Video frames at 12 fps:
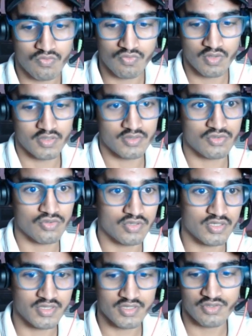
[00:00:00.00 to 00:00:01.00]
1. So
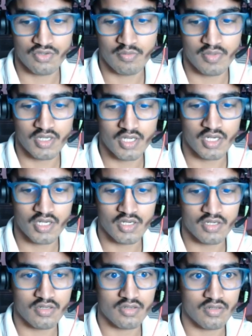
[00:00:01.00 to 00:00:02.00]
this is your
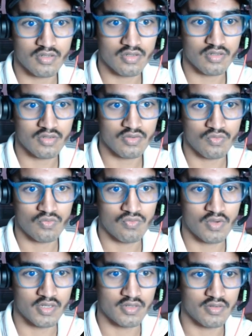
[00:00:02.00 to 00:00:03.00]
bucket
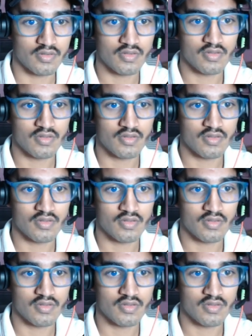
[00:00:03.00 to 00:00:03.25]
1,